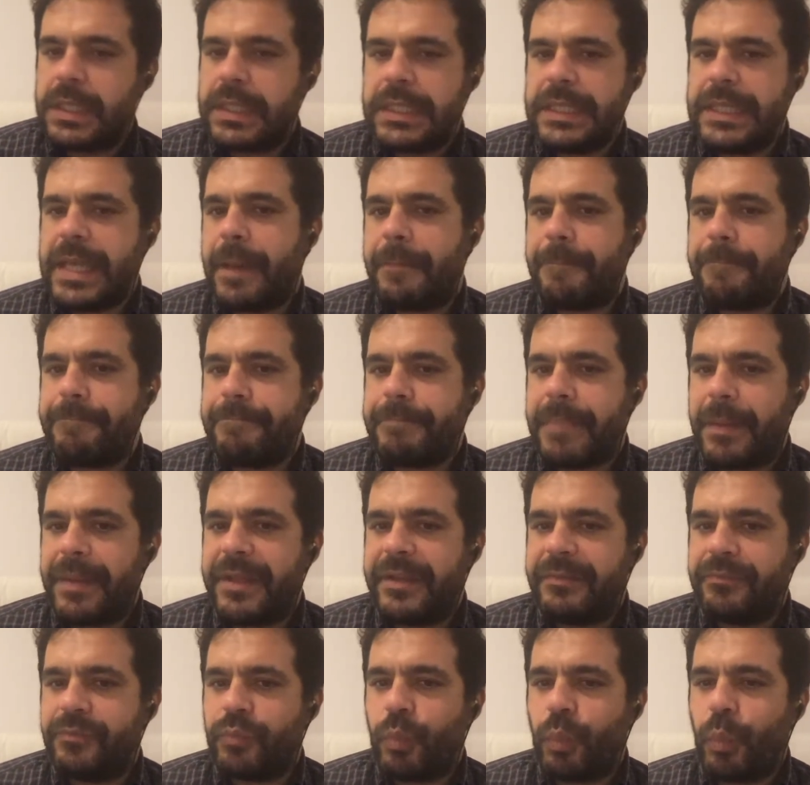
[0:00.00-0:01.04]
Yeah, I
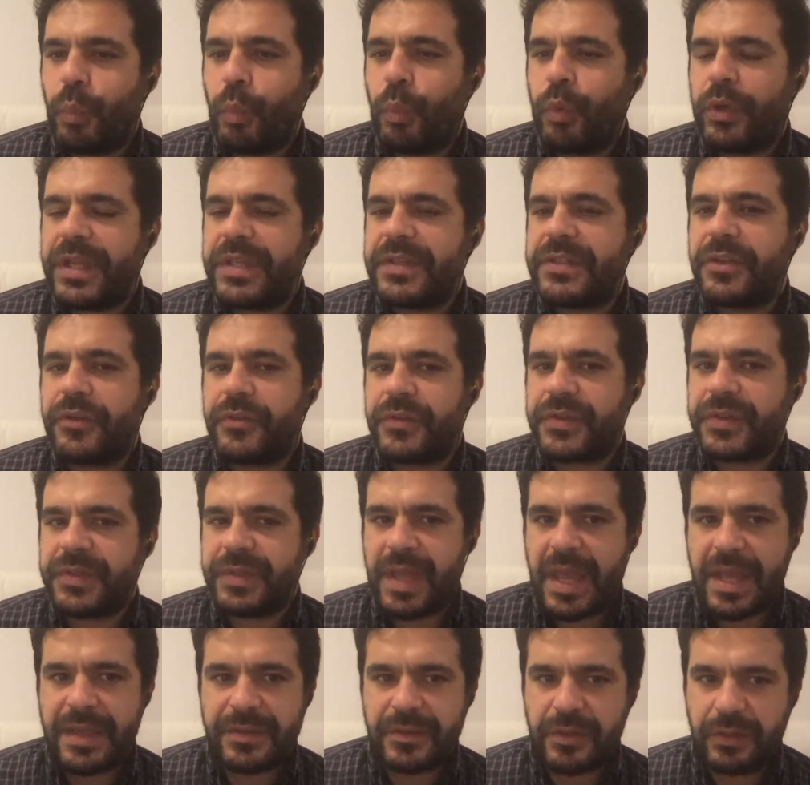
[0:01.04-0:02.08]
mean, what is your
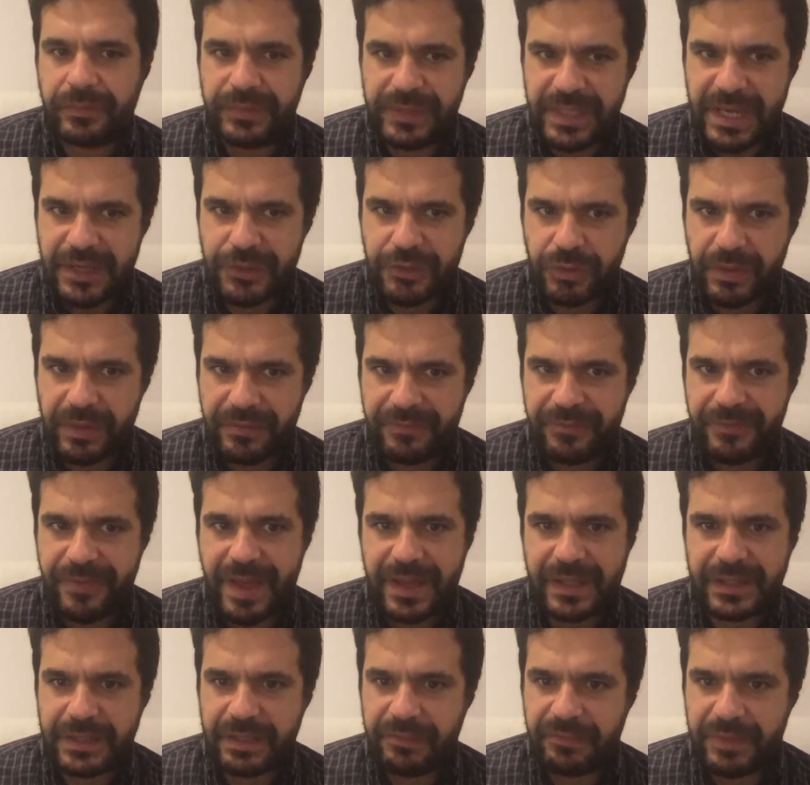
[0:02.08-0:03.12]
sense of the actual
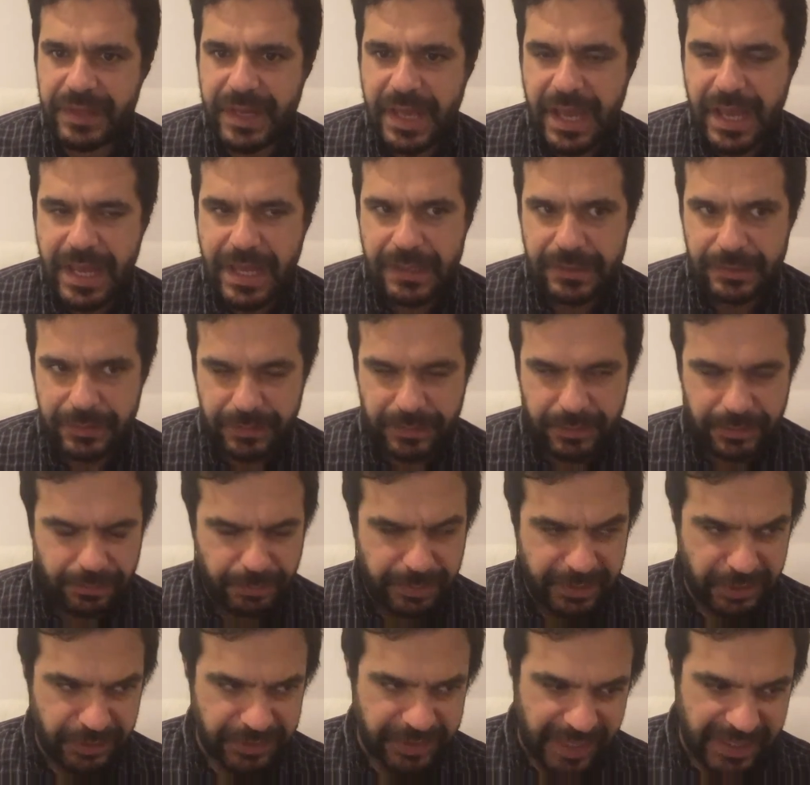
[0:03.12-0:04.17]
effectiveness?
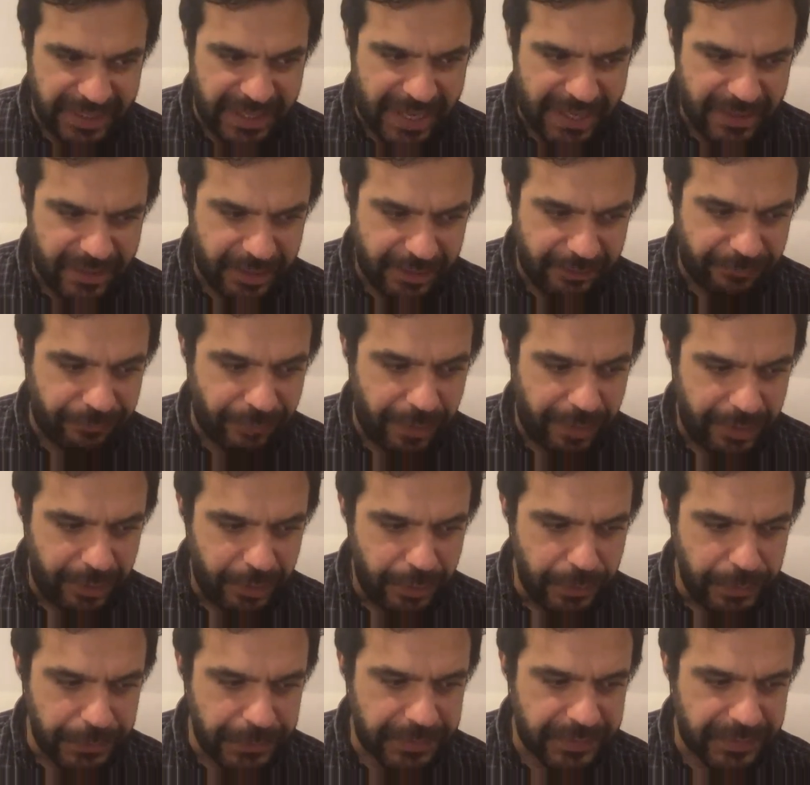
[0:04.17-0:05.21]
Because again, if
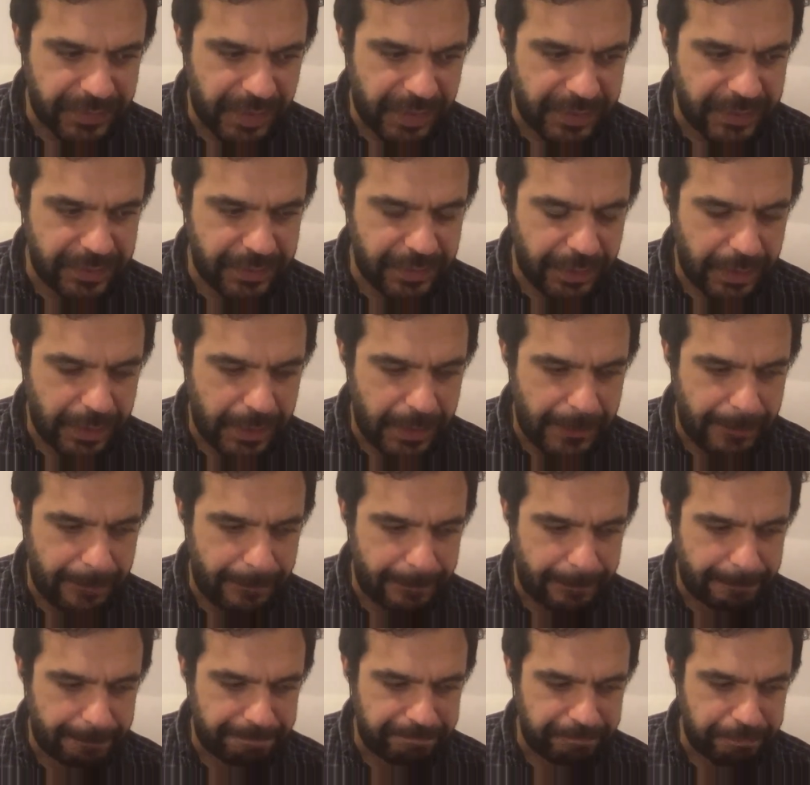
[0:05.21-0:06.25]
one looks at
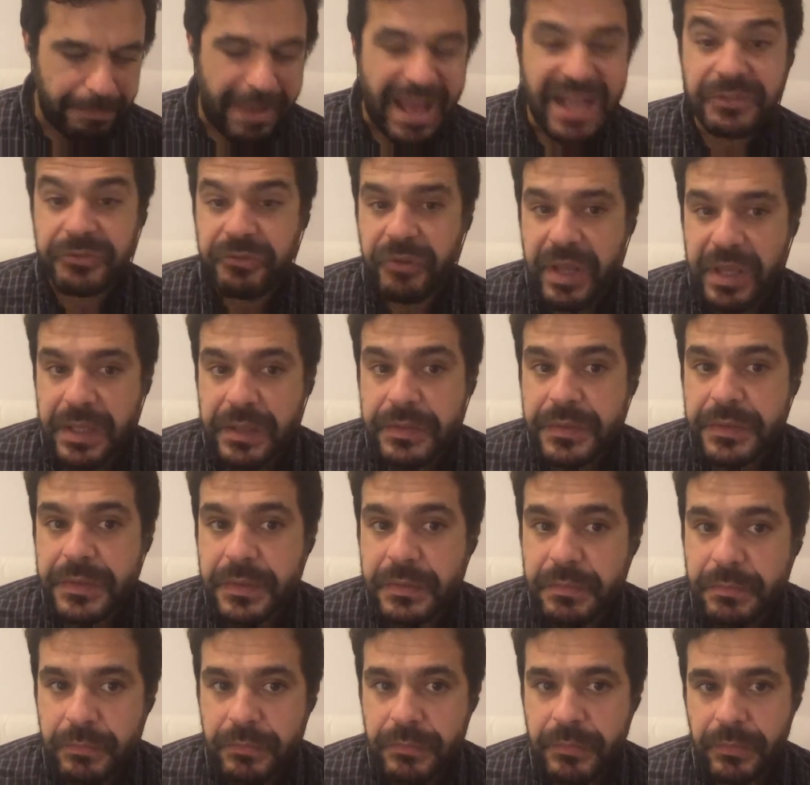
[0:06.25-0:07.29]
the
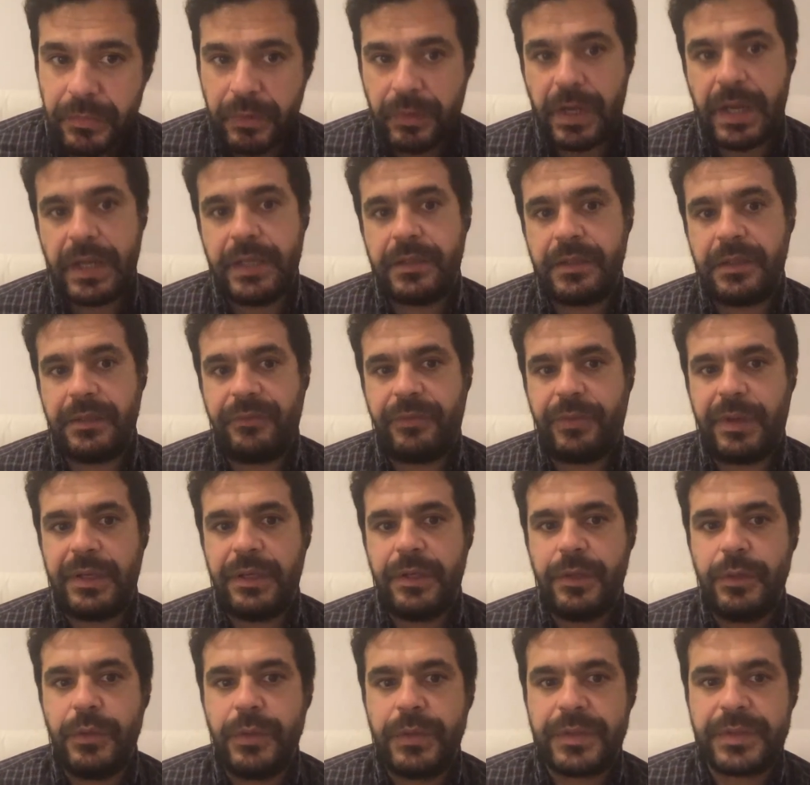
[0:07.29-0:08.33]
metrics, right, if
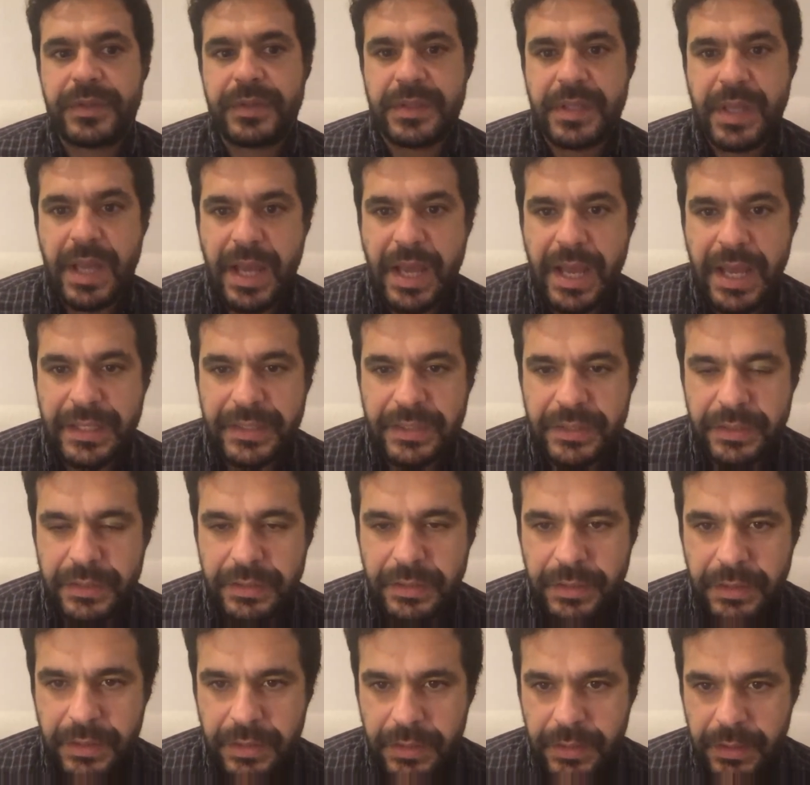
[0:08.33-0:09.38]
one looks at
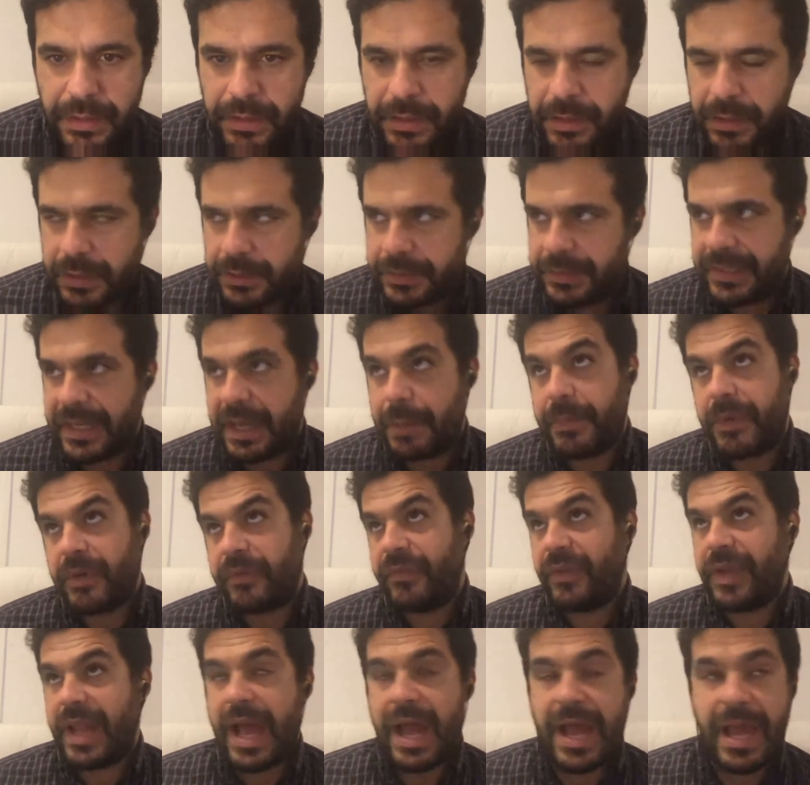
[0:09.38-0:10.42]
the number
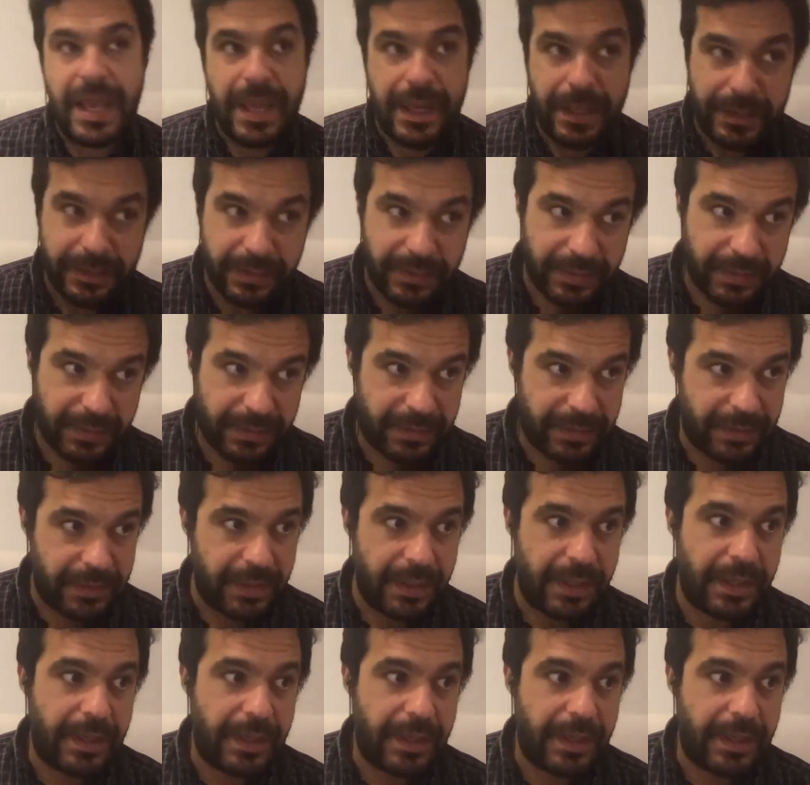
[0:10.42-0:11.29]
of likes,